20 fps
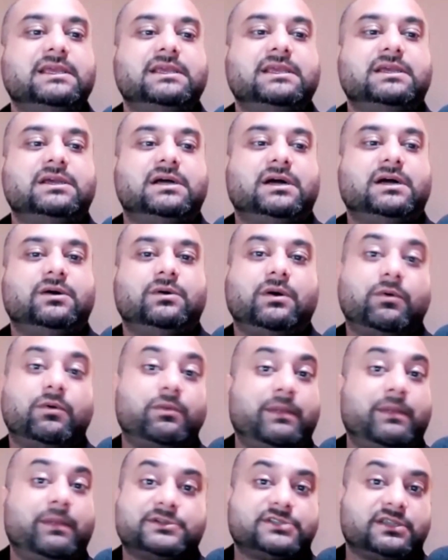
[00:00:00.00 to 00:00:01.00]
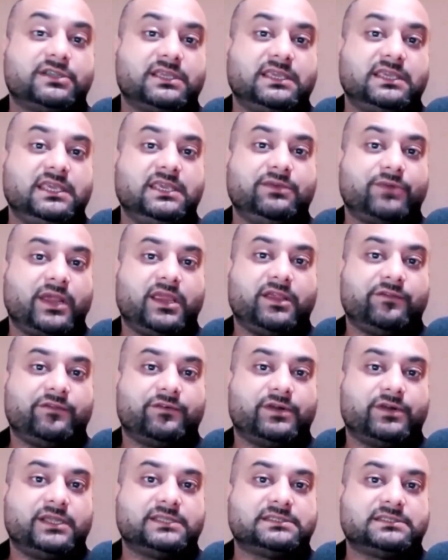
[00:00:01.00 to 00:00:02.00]
our members are the key right here
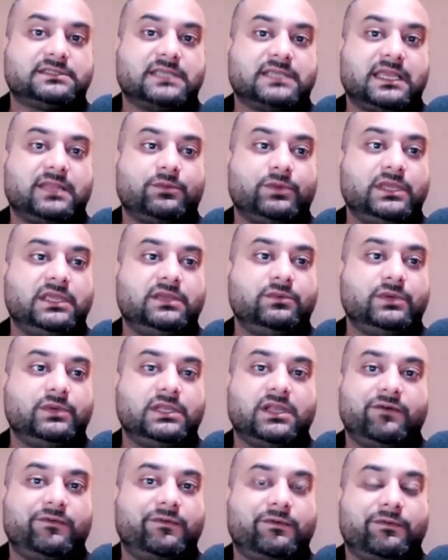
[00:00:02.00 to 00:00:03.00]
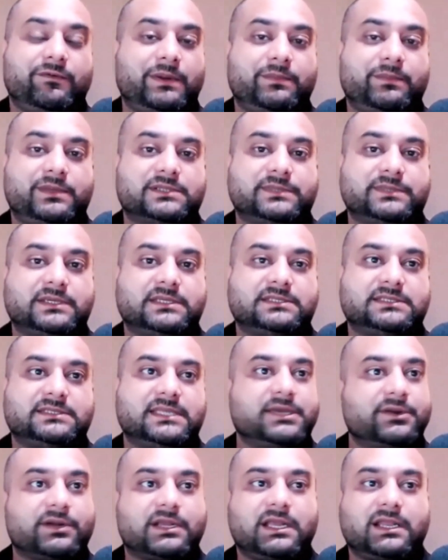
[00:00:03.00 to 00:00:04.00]
for us. And we love our members because
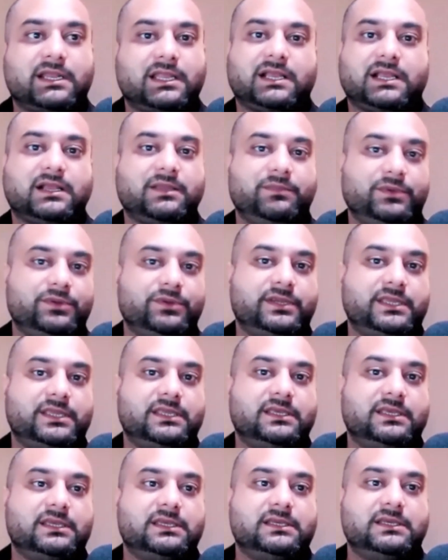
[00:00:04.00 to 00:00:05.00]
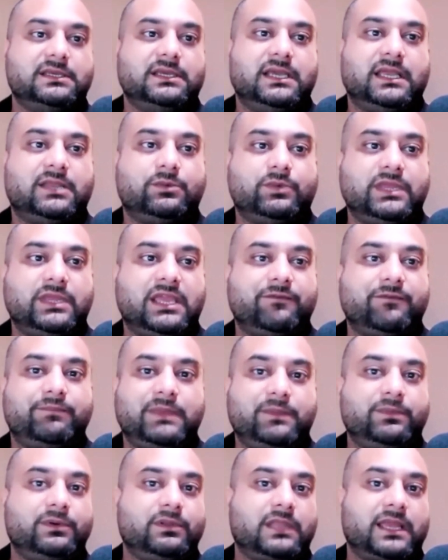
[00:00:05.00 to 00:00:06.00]
they are kind of like a community. And we have
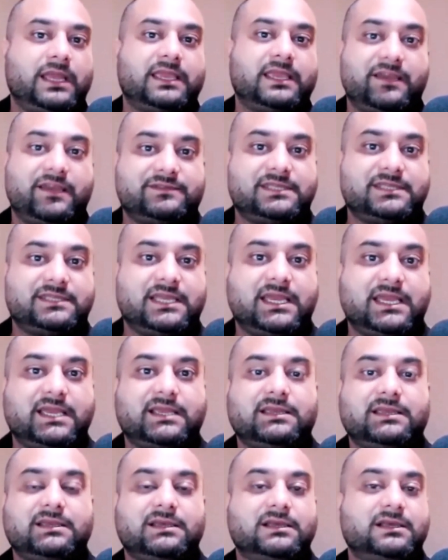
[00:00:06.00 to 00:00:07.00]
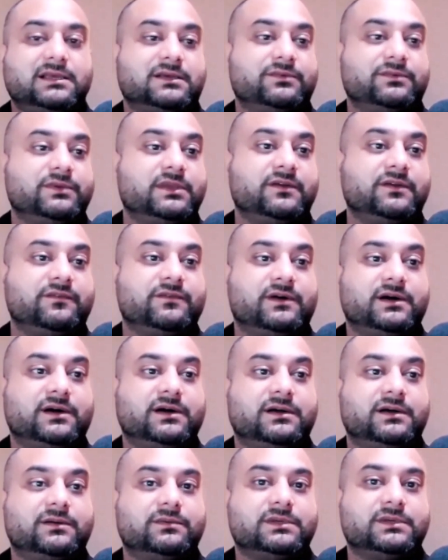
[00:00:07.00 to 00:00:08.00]
people like Heftech. We have
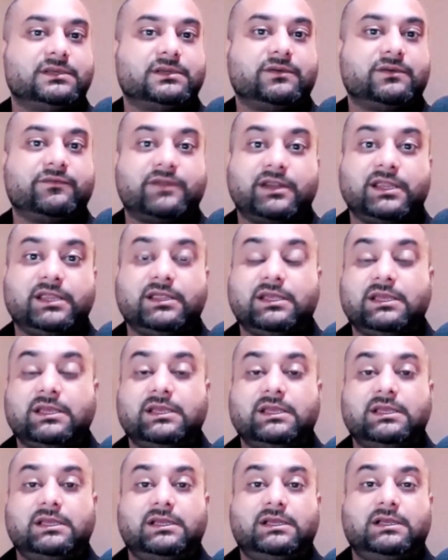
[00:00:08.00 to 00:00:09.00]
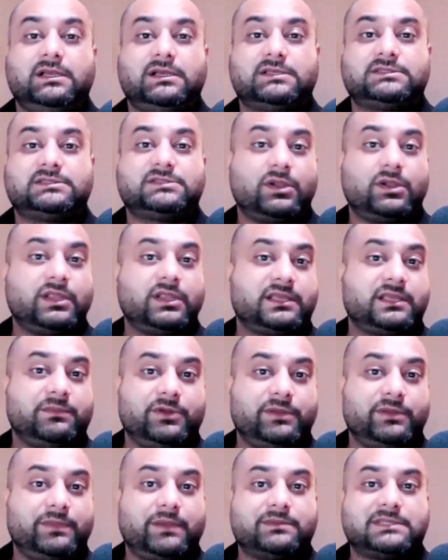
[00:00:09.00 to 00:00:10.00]
very solid
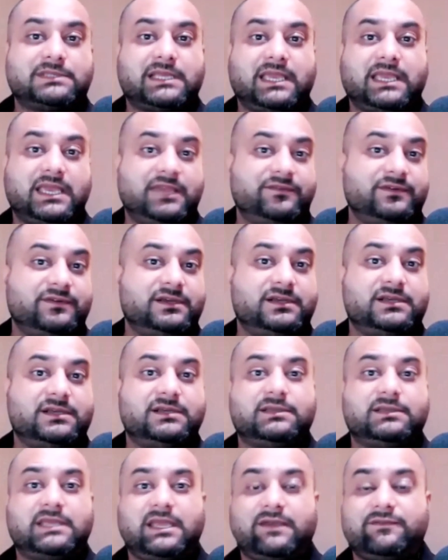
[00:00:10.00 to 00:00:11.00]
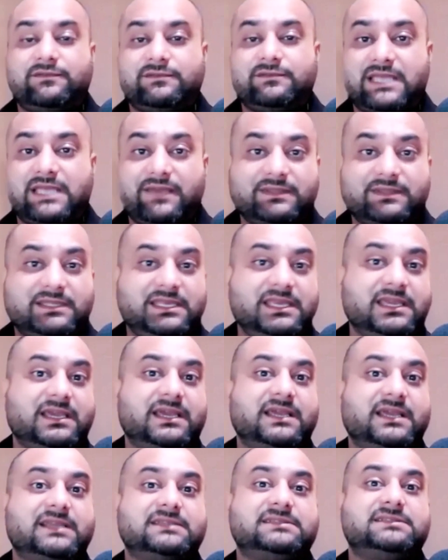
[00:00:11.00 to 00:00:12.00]
community members like Haifa, Kevin
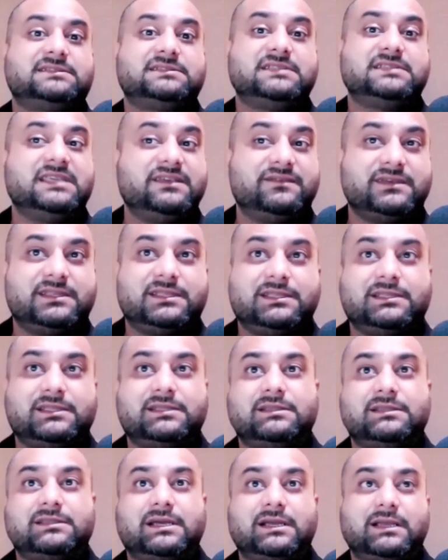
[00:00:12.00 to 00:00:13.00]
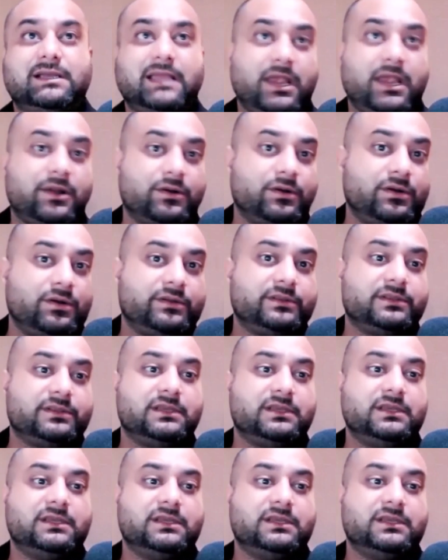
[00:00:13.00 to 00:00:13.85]
Diaz, Steven, Aaron,